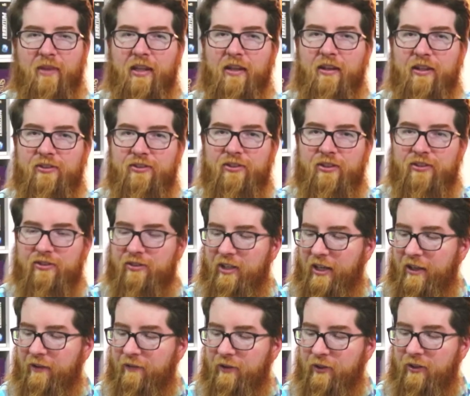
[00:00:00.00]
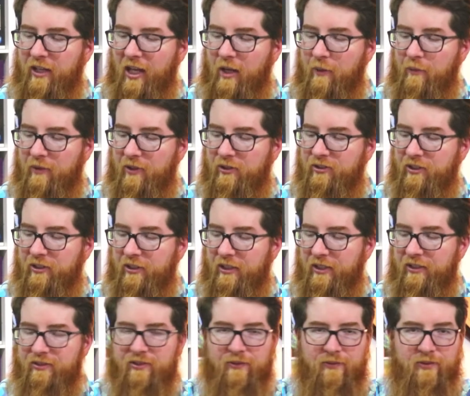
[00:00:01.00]
This is the 3rd game in the
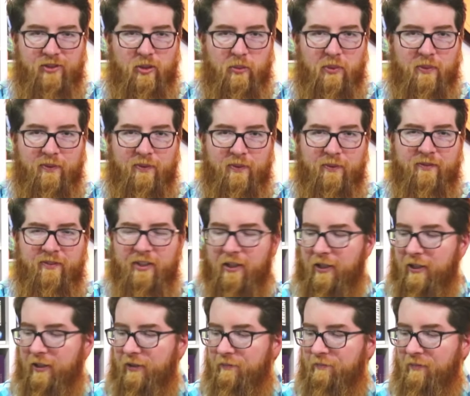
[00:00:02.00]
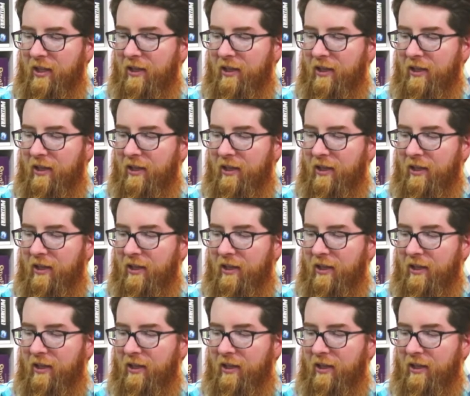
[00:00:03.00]
series, Summer Pavilion,